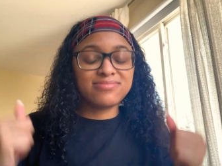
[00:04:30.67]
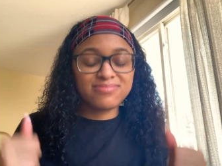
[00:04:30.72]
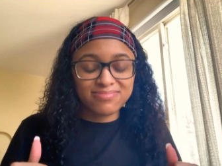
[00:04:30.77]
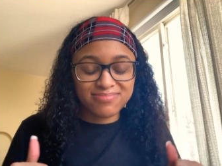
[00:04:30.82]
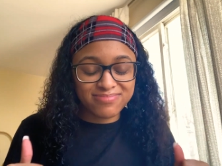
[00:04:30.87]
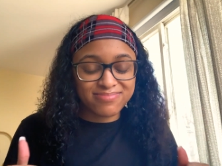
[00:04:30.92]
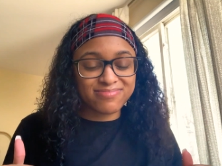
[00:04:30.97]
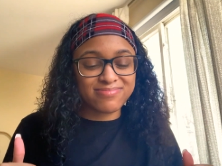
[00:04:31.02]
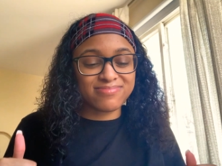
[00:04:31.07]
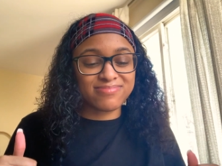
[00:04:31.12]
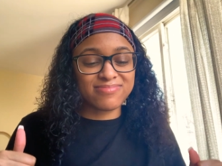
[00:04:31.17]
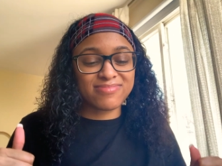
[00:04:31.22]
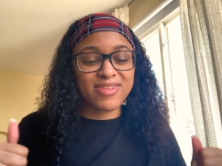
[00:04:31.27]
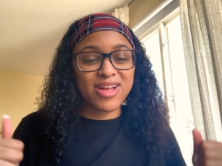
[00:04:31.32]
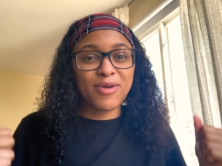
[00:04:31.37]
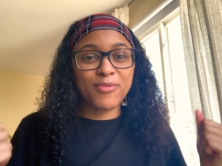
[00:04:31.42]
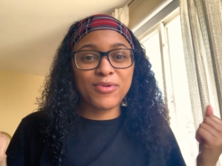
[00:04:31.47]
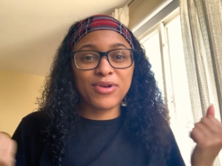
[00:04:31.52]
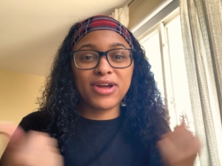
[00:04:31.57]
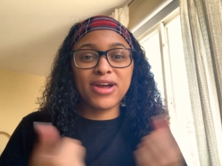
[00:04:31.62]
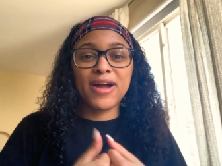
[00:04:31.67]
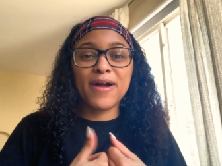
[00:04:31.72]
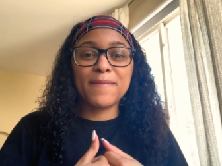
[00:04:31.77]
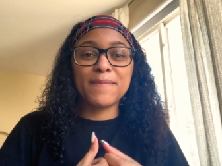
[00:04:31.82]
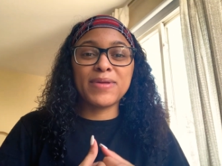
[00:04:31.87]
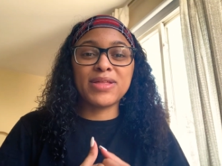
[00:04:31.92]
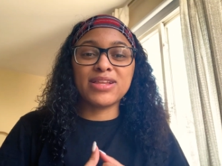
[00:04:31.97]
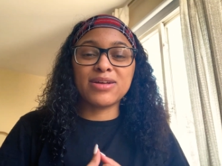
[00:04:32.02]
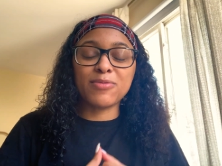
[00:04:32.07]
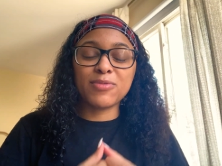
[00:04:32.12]
mm, I want to
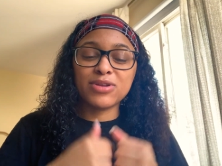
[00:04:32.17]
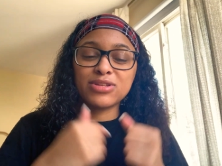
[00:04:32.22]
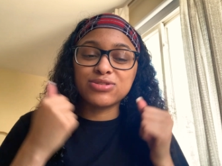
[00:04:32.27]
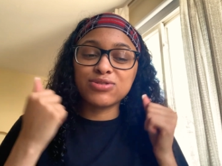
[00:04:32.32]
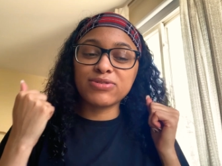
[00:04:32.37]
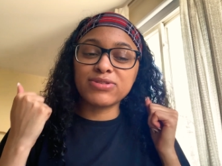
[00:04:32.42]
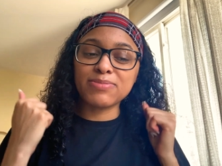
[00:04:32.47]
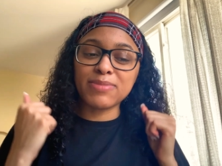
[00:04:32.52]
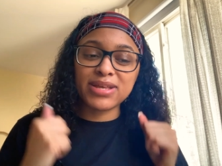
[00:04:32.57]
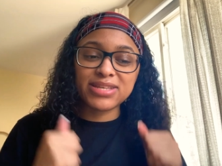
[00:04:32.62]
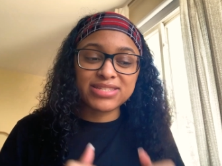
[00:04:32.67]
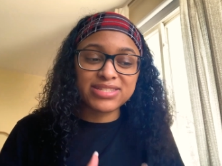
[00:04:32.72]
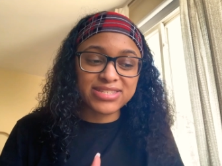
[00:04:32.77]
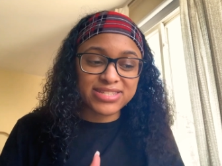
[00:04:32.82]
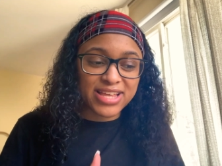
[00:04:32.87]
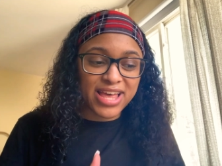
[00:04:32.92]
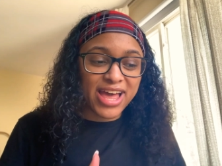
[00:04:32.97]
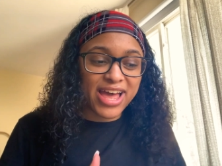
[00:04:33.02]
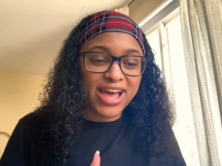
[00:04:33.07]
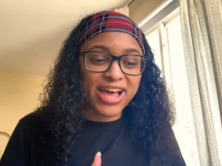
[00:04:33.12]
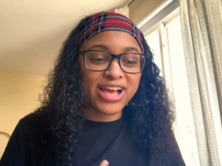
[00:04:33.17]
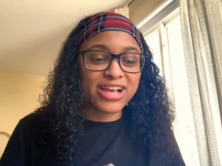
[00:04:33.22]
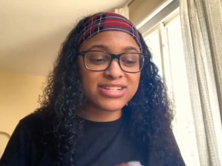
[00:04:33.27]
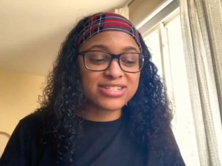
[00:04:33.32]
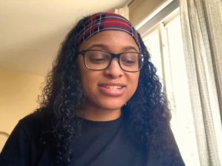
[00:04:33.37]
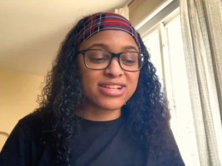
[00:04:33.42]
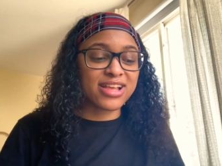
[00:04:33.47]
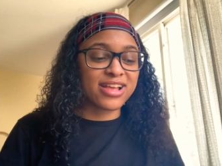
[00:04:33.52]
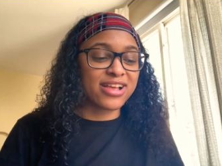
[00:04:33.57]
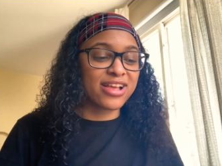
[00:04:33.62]
come in. I want to talk to my
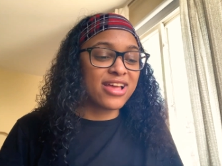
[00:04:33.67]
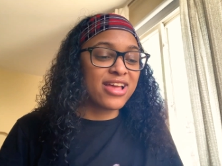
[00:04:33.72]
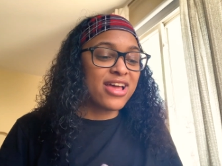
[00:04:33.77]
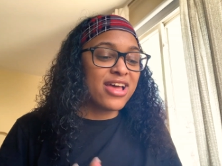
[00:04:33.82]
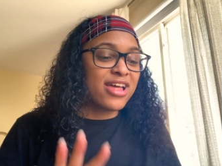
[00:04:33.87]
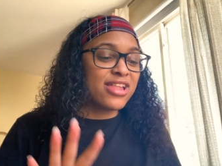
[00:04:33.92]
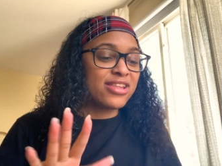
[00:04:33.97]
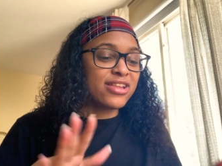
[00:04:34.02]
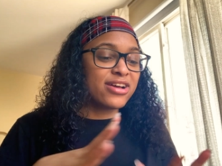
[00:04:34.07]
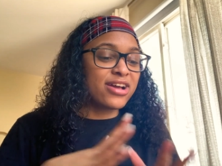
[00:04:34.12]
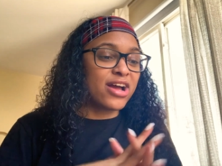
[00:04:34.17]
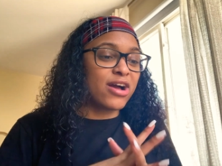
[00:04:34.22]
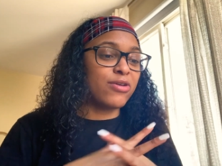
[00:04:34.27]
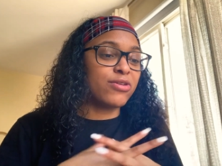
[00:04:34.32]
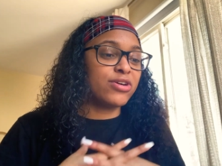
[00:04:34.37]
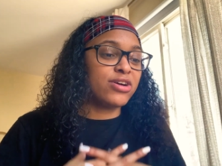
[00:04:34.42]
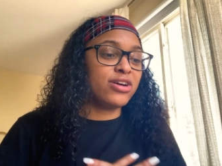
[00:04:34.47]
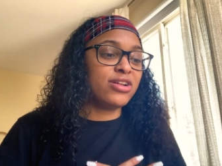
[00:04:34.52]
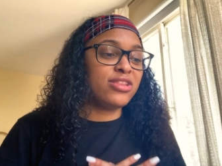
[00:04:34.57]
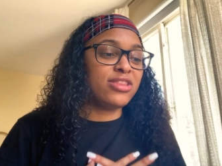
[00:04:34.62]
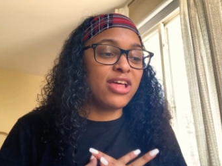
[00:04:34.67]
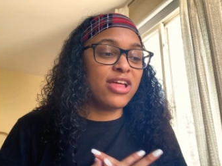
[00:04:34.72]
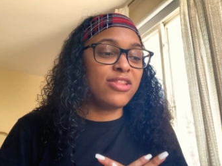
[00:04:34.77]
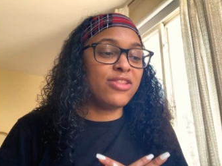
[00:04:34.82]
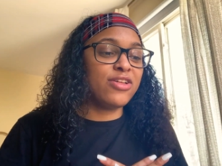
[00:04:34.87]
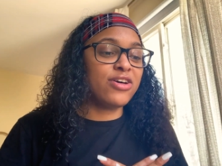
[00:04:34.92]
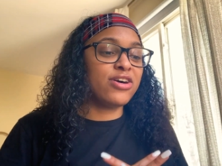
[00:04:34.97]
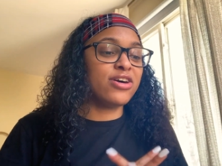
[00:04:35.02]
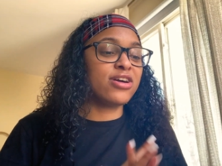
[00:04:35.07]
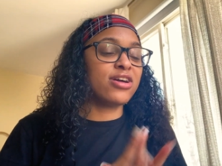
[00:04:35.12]
Sag. Like, look how good they
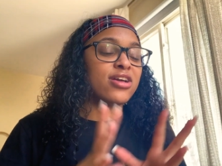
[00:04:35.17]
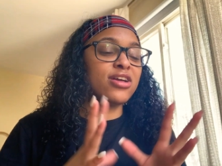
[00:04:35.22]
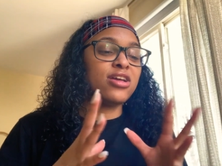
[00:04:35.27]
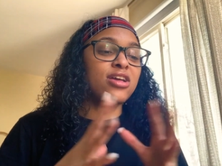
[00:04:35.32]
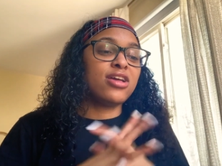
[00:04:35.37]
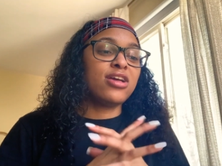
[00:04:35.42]
look.